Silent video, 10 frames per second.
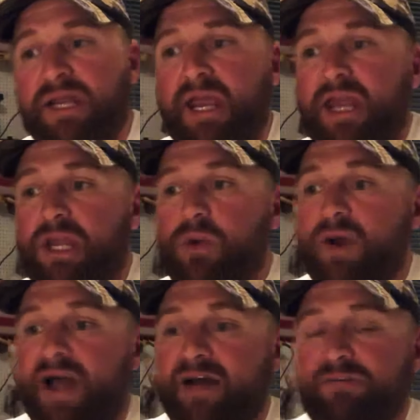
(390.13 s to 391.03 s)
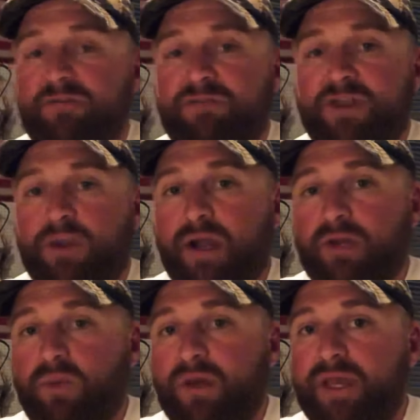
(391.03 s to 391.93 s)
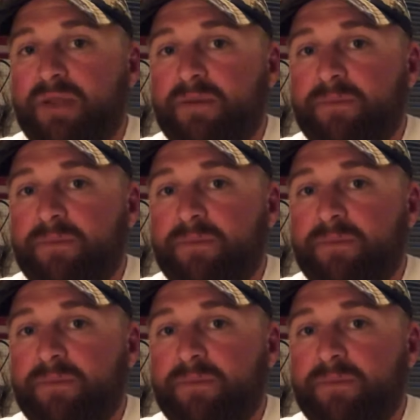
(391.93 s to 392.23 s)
and you have to figure out a way